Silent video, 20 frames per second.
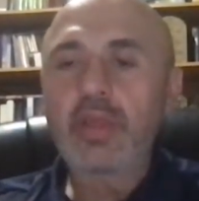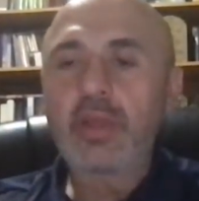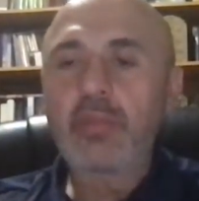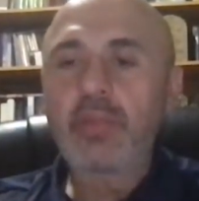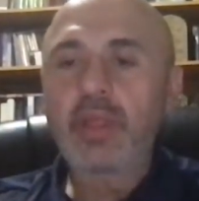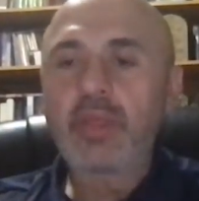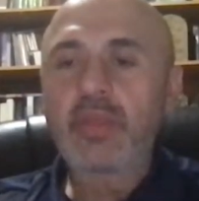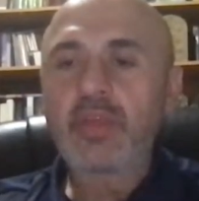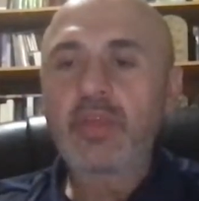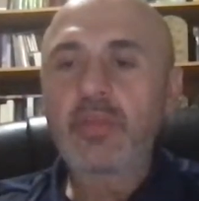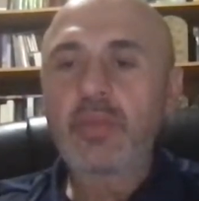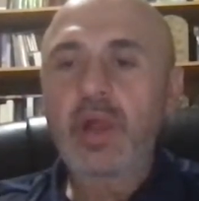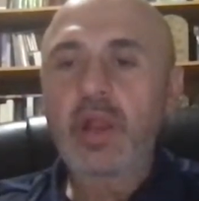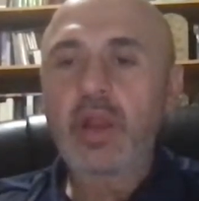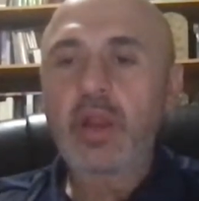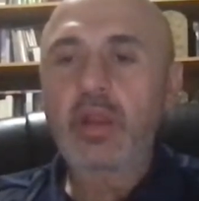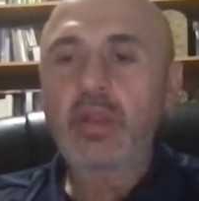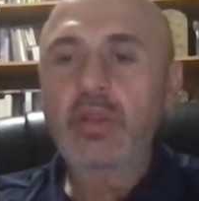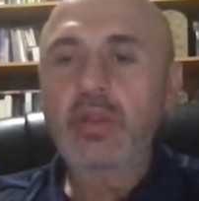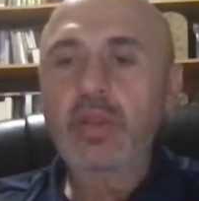That blesses my
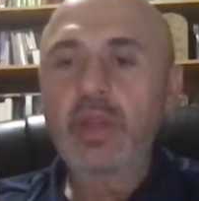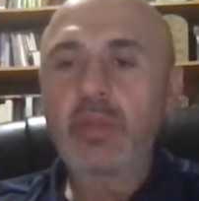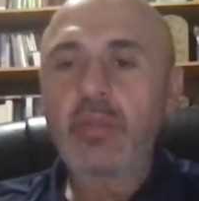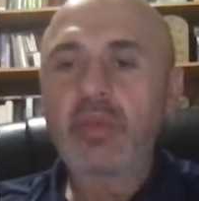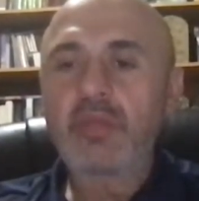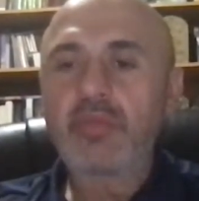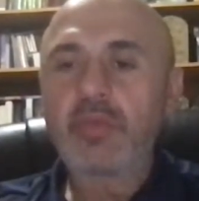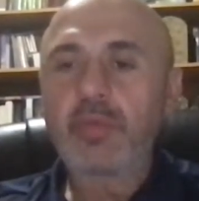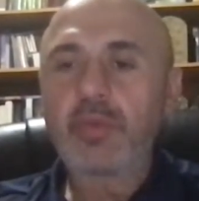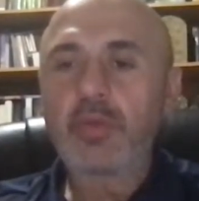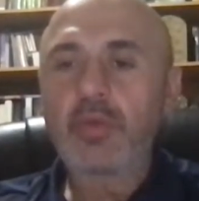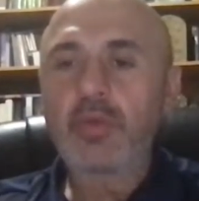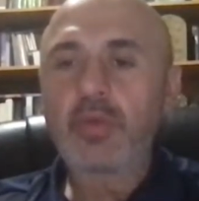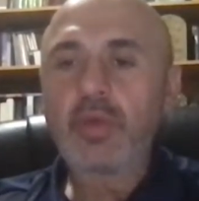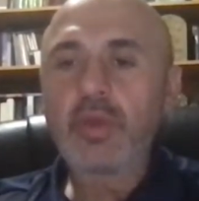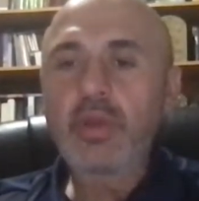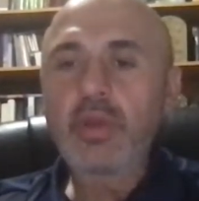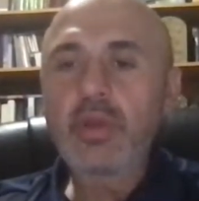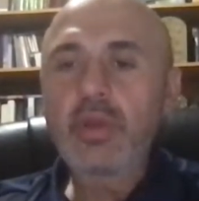heart coming from you.